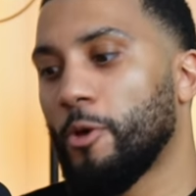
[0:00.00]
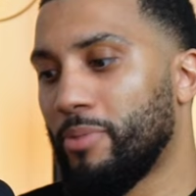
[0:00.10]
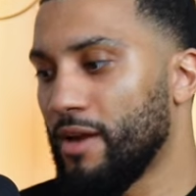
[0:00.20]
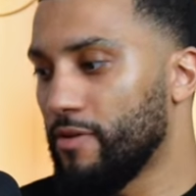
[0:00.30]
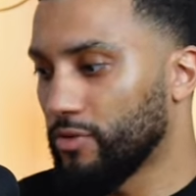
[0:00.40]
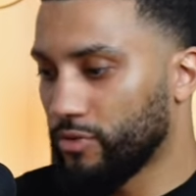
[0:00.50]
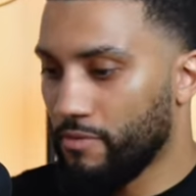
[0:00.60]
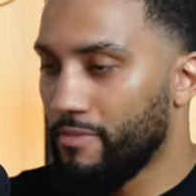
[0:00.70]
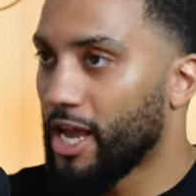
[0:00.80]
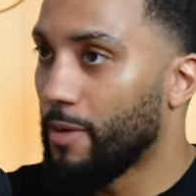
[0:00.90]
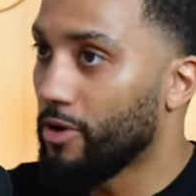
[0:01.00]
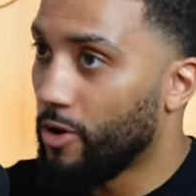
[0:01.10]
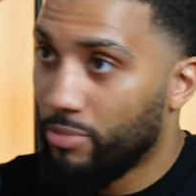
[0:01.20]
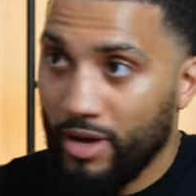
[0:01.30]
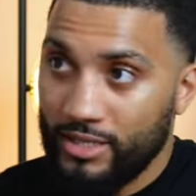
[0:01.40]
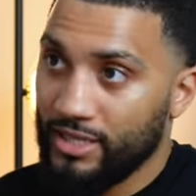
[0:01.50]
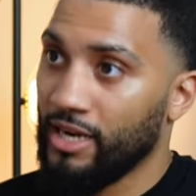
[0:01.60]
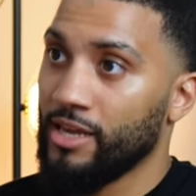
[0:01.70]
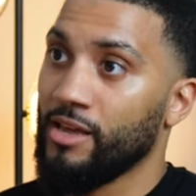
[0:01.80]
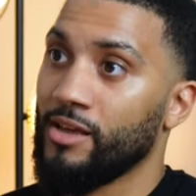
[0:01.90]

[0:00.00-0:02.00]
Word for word: your parents also make up your whole personality.